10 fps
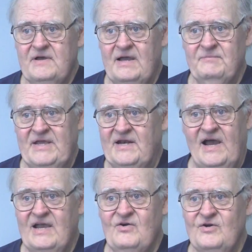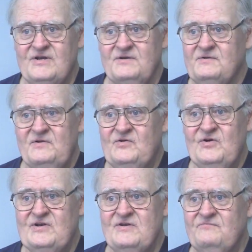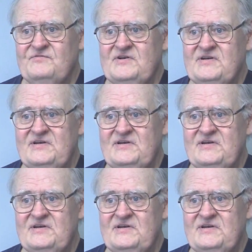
I mean, I couldn't have